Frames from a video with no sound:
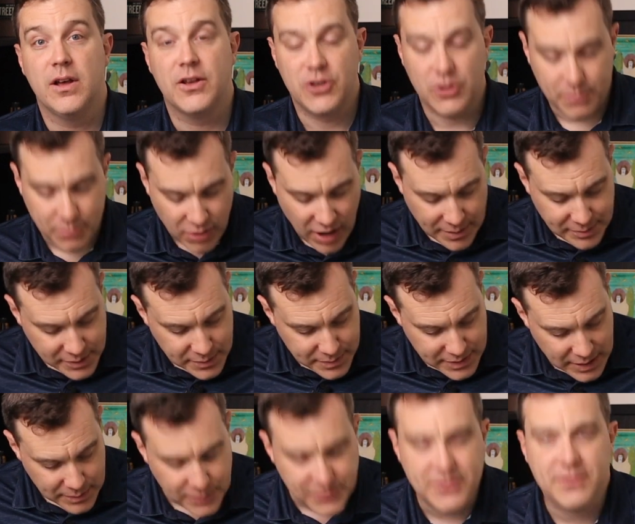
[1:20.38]
You'll probably
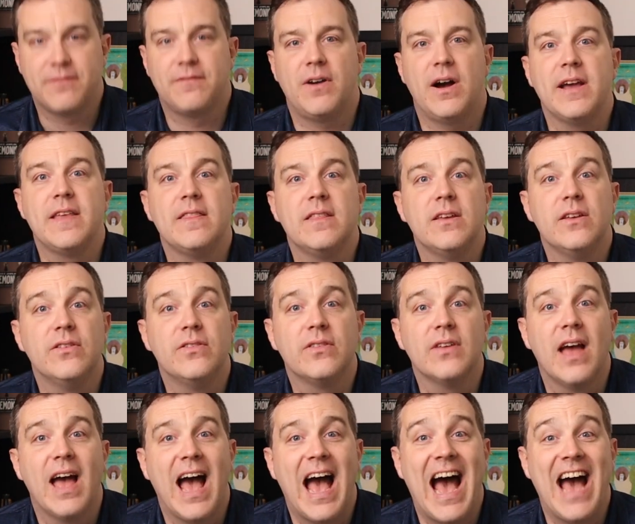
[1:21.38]
be able to find these
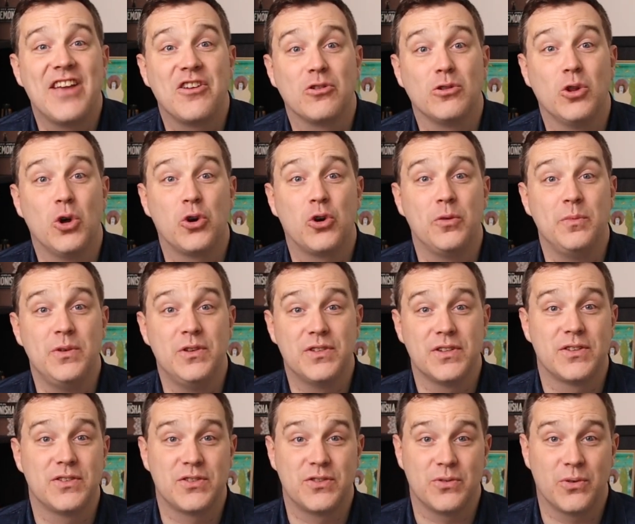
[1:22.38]
at your local
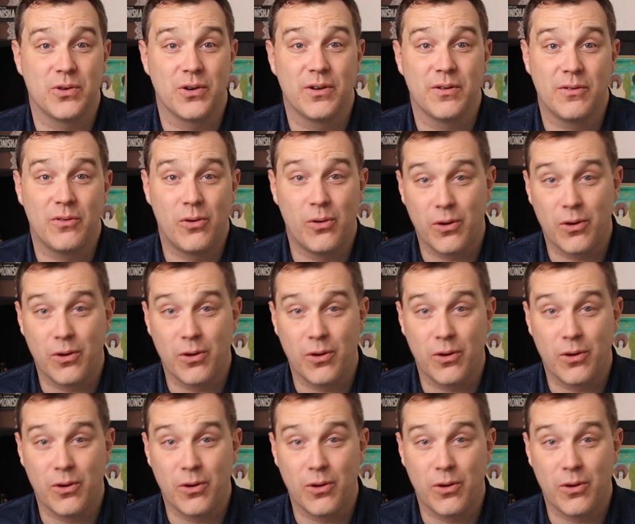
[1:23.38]
music store,